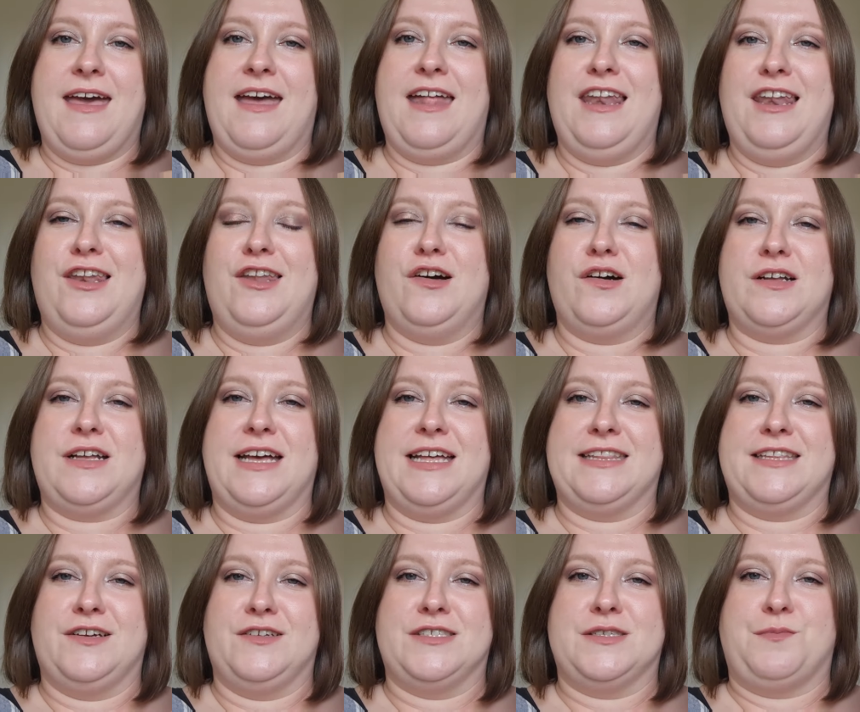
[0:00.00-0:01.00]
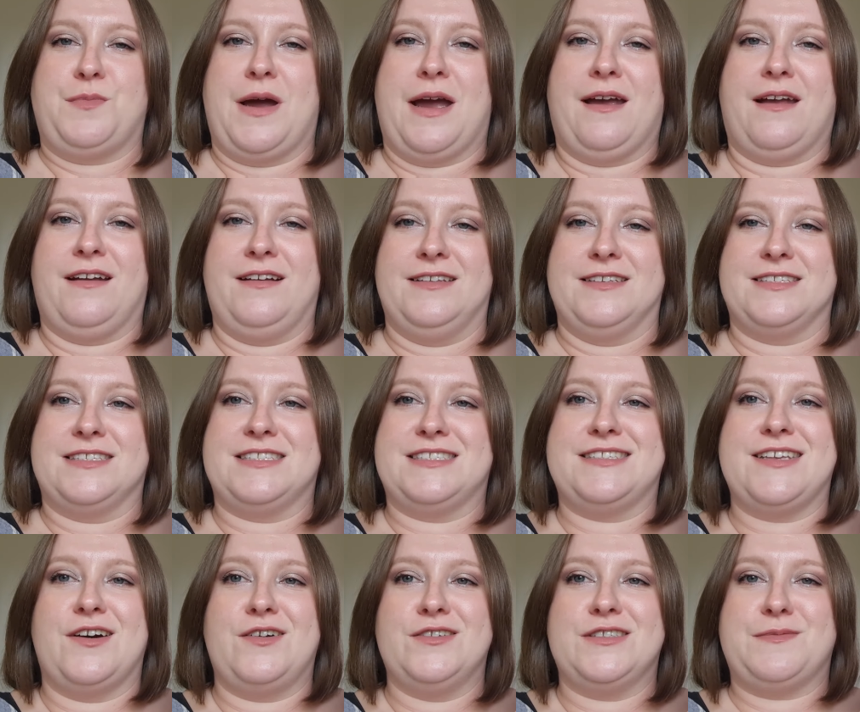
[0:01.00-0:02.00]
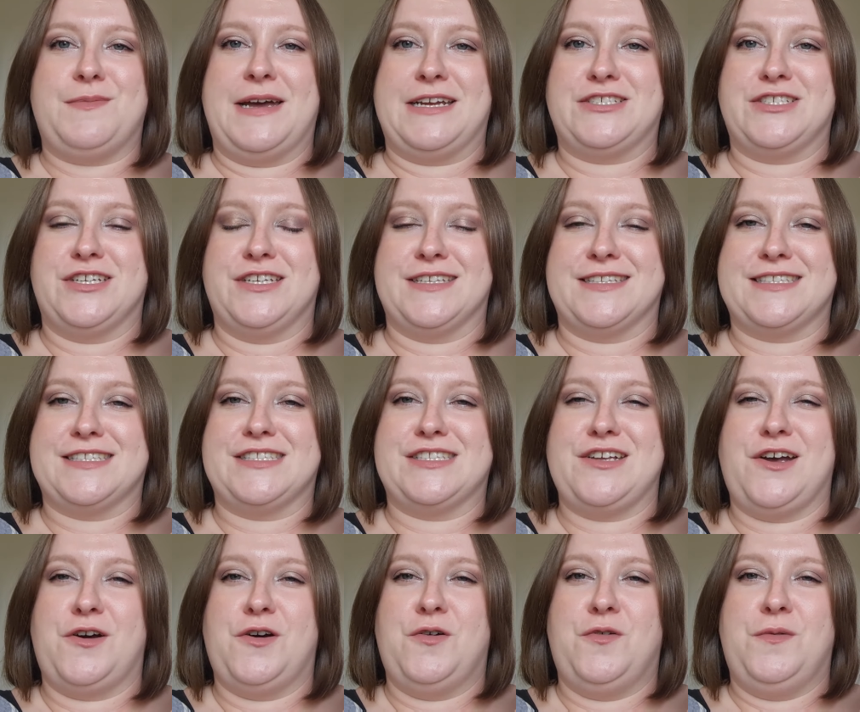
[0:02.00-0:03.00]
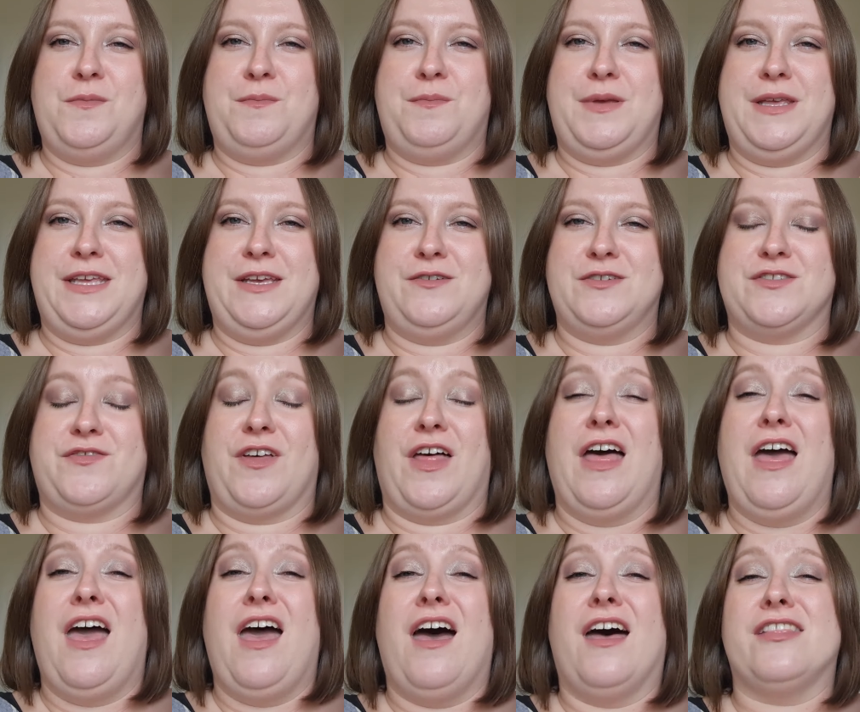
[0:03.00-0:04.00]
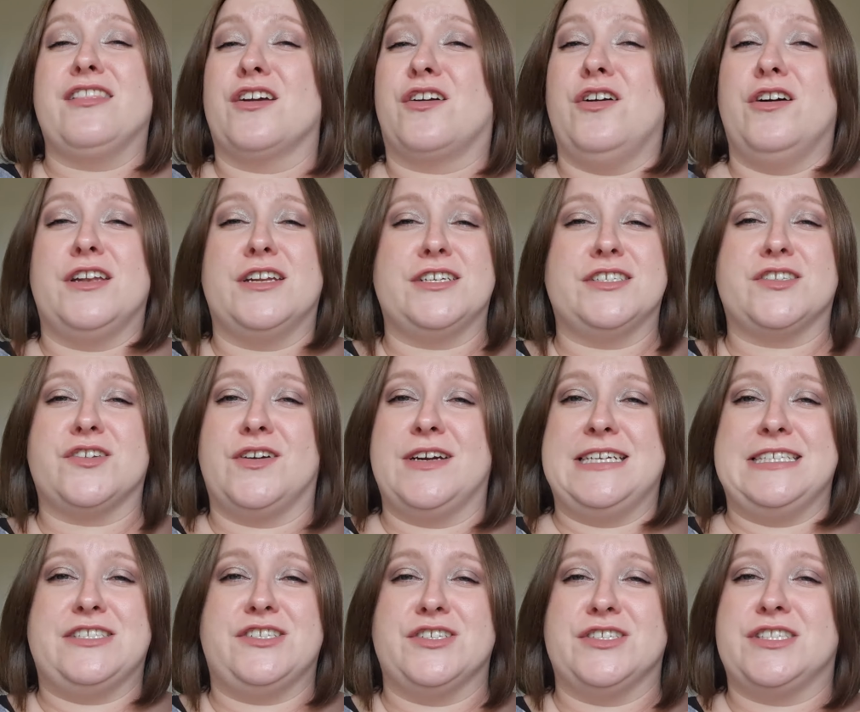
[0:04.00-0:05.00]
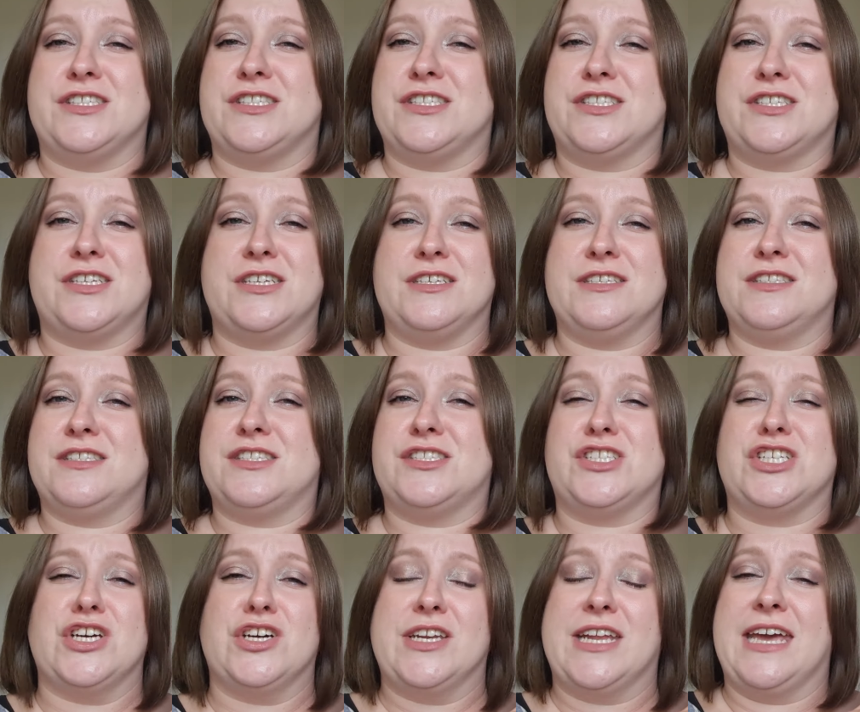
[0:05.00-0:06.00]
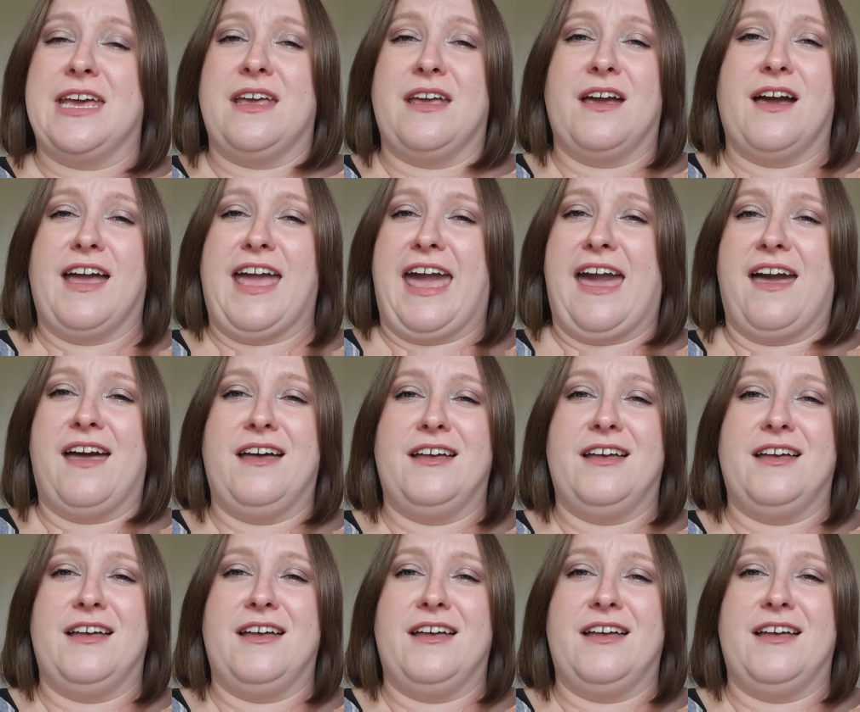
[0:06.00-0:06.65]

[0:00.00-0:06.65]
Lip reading: Look at those sparkles, so special, so beautiful. The colour story is just stunning.